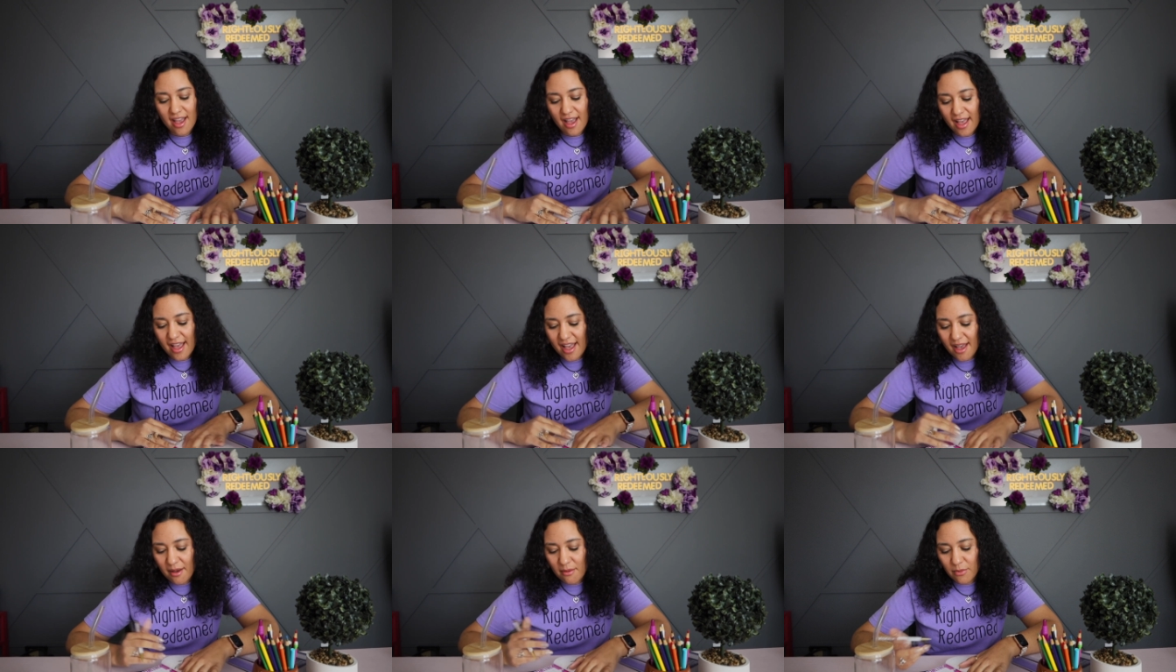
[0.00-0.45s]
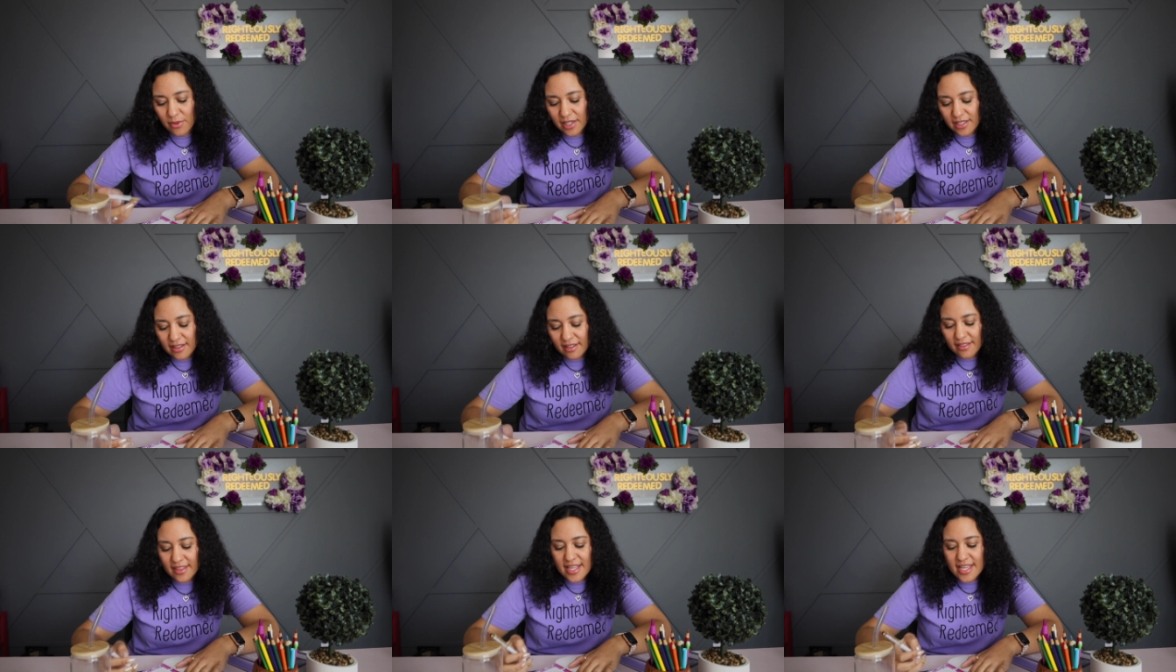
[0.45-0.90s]
Um, one
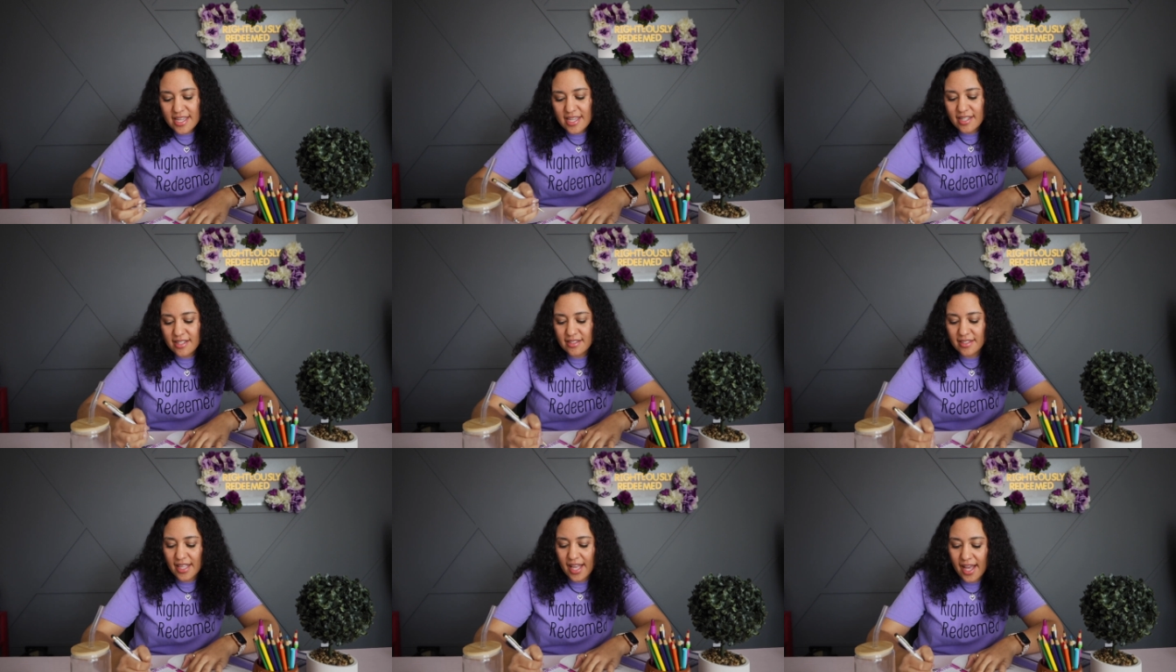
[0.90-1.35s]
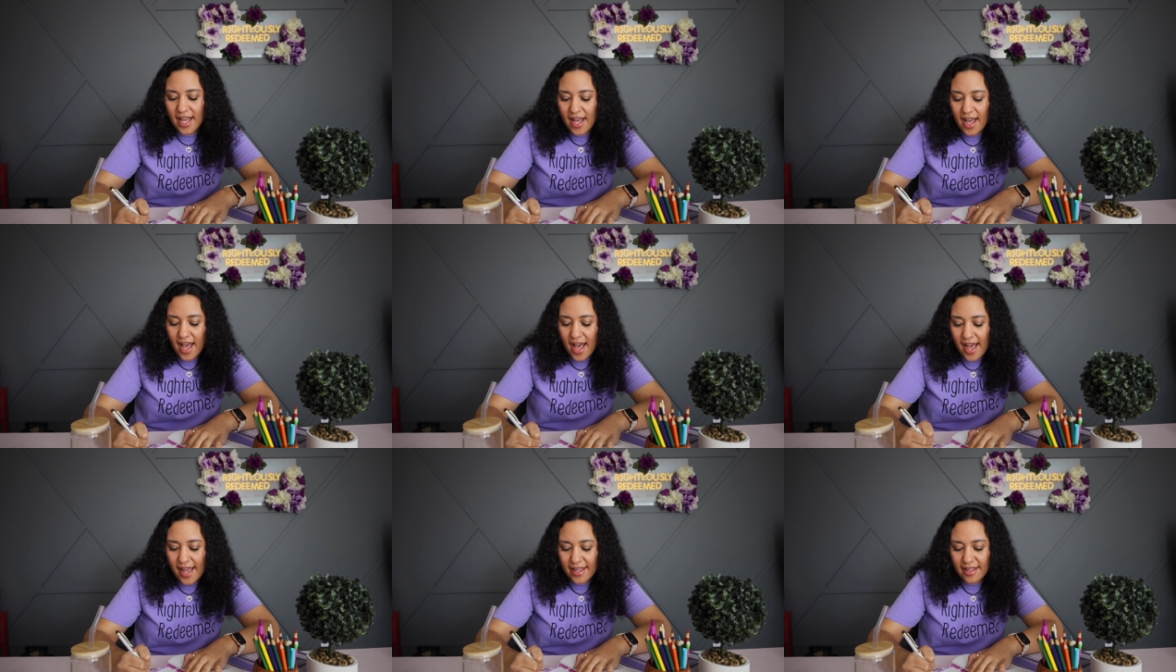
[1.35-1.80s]
of the things
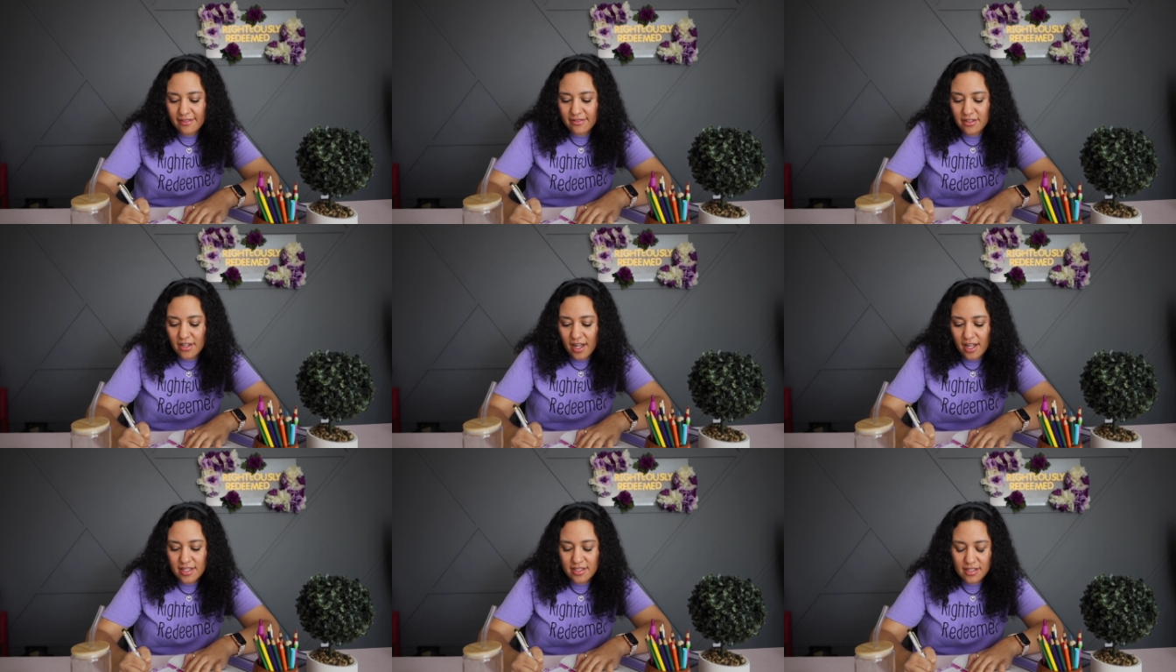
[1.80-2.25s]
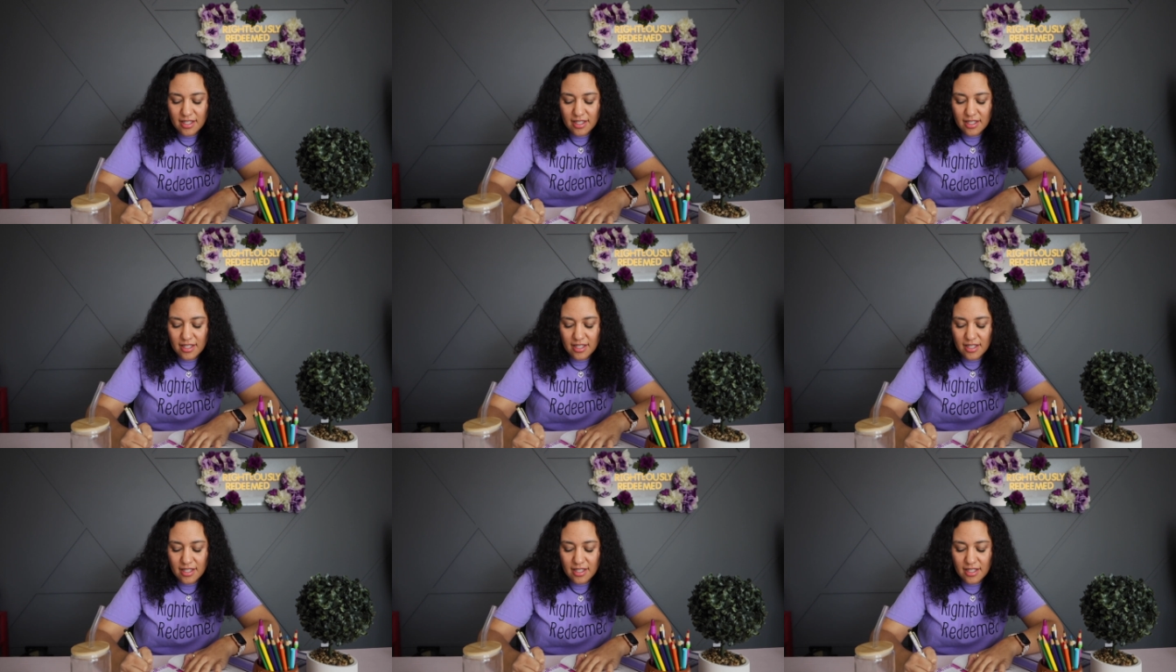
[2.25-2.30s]
that I have not